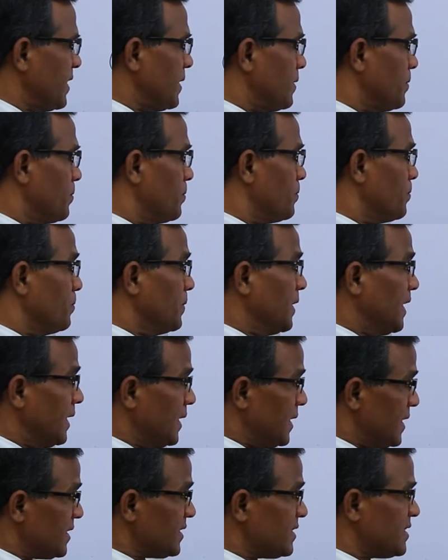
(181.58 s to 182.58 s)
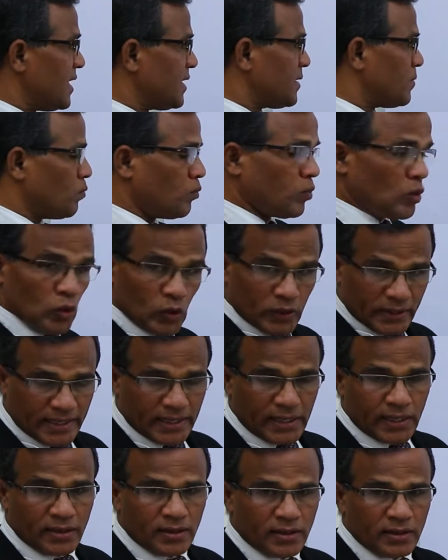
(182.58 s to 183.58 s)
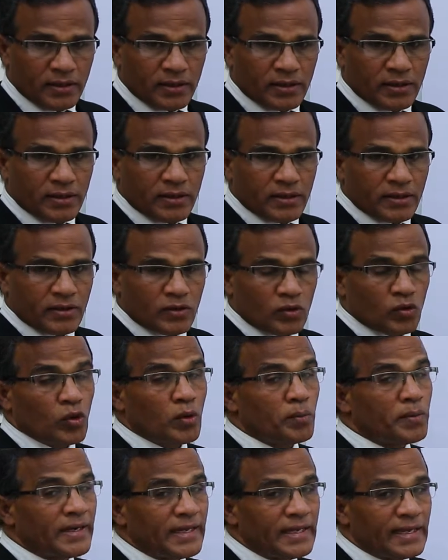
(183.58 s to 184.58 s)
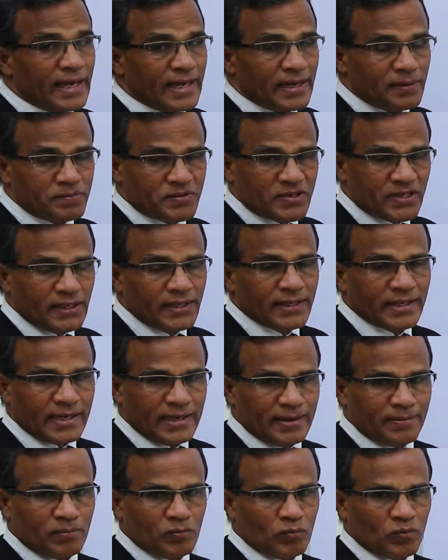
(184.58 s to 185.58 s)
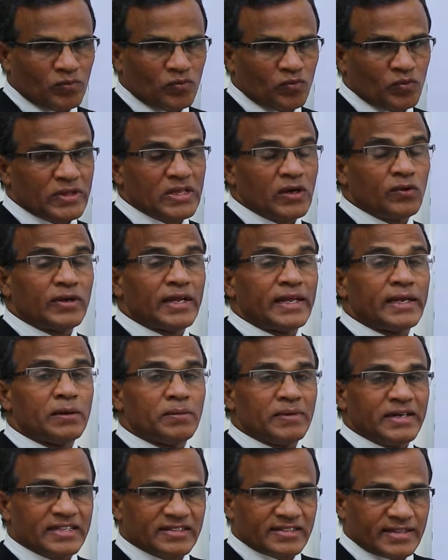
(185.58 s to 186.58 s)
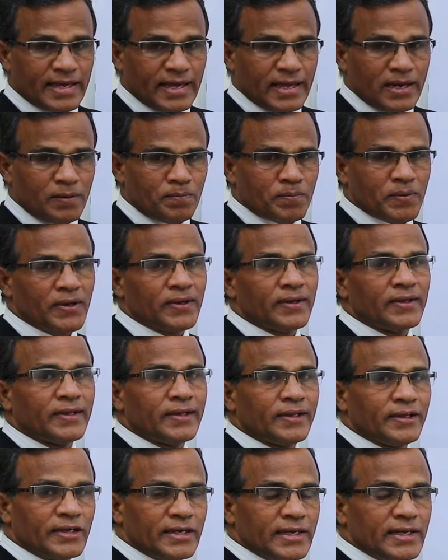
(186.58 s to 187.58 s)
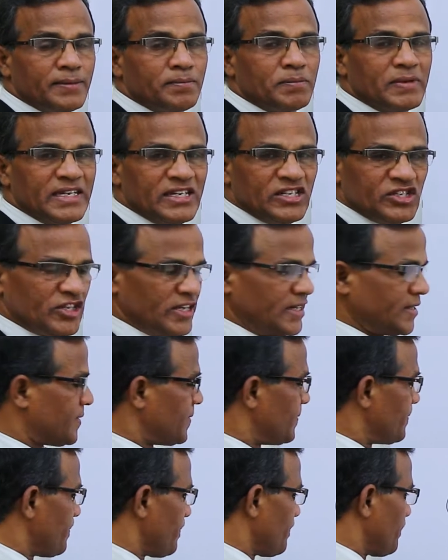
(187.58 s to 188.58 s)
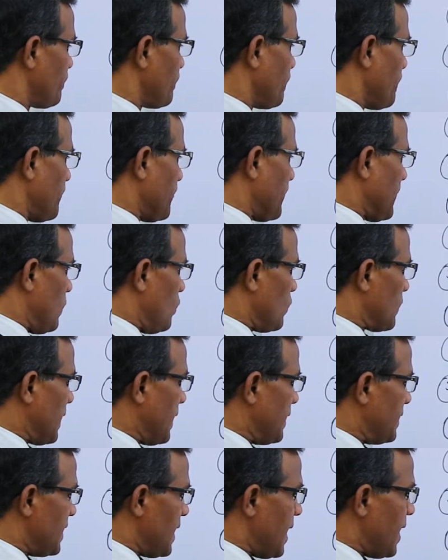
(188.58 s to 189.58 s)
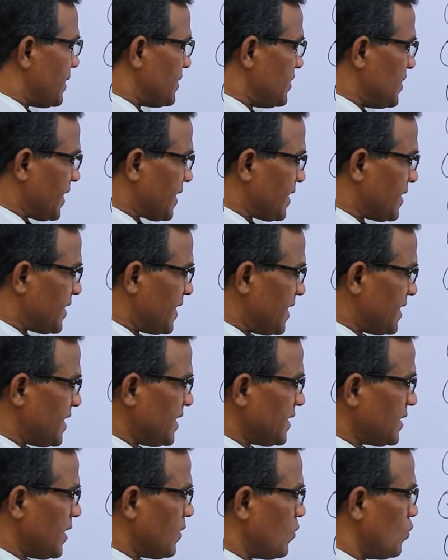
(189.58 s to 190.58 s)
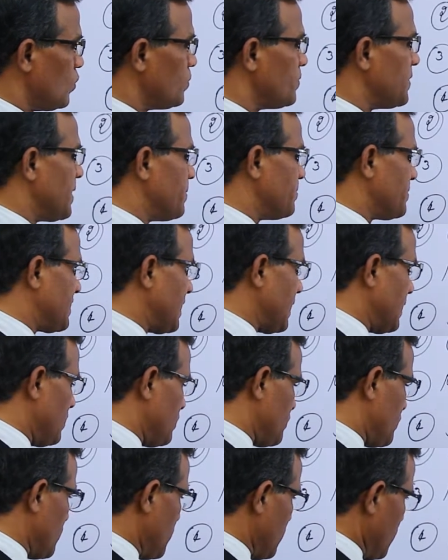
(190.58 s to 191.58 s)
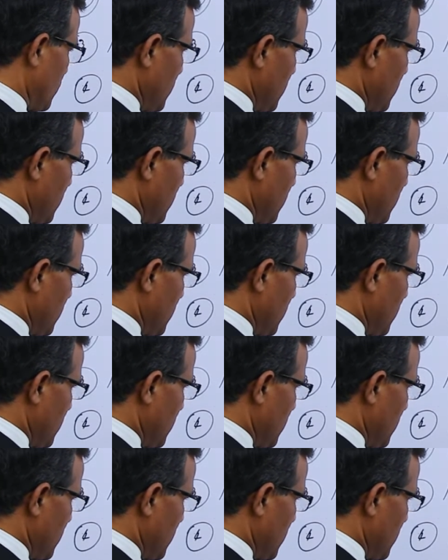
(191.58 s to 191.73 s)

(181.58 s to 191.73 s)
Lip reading: in building that boat nobody helped him. Without anybody's help he built it. Okay, they are decorating the room themselves.